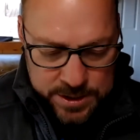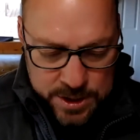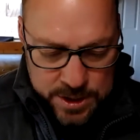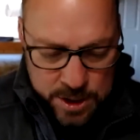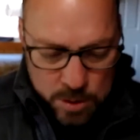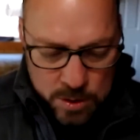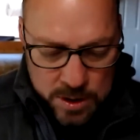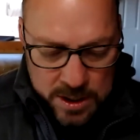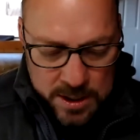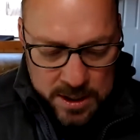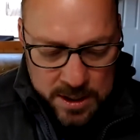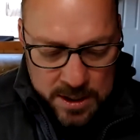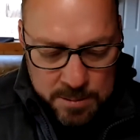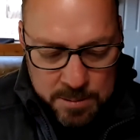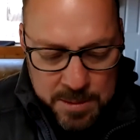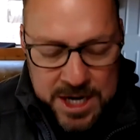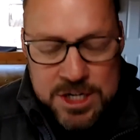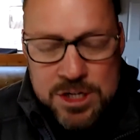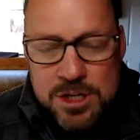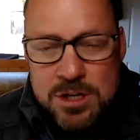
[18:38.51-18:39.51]
So
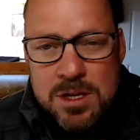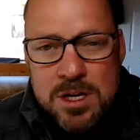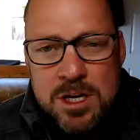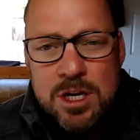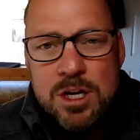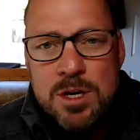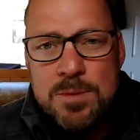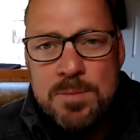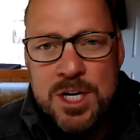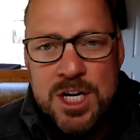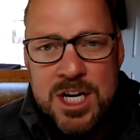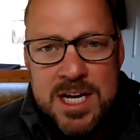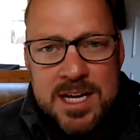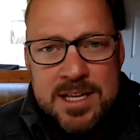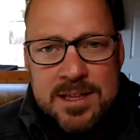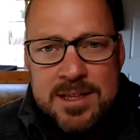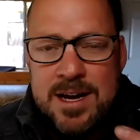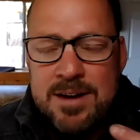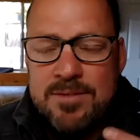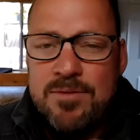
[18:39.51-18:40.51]
make sure that you
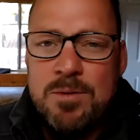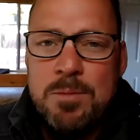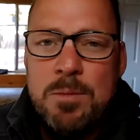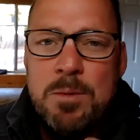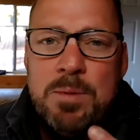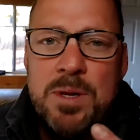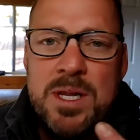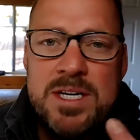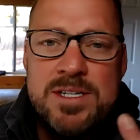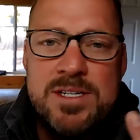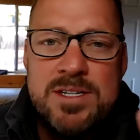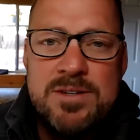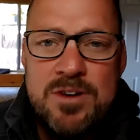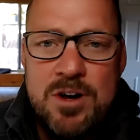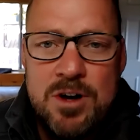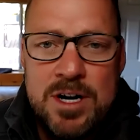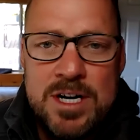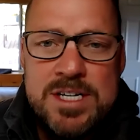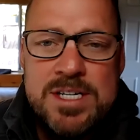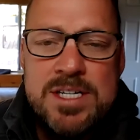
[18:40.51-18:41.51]
communicate that from a place of
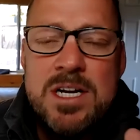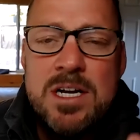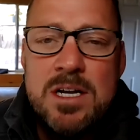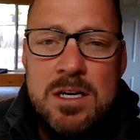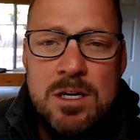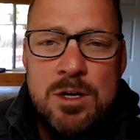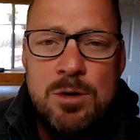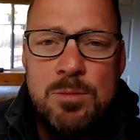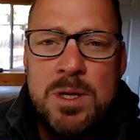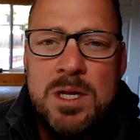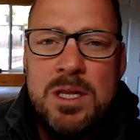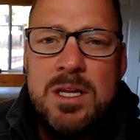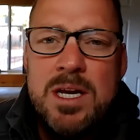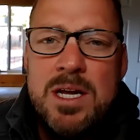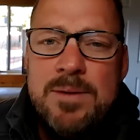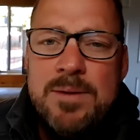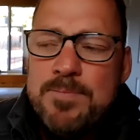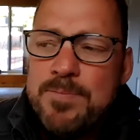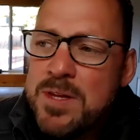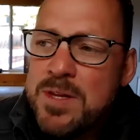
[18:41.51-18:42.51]
honesty and
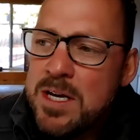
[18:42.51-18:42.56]
humility.